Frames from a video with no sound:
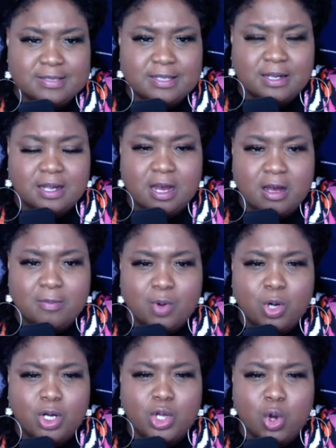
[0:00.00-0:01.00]
to come
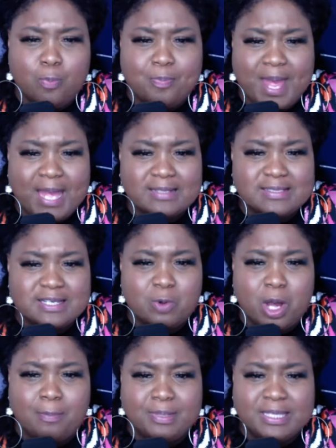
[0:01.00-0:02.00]
or go back to
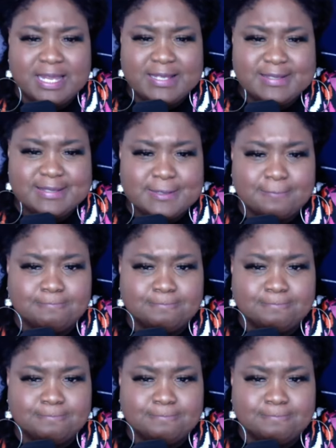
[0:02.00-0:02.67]
a place,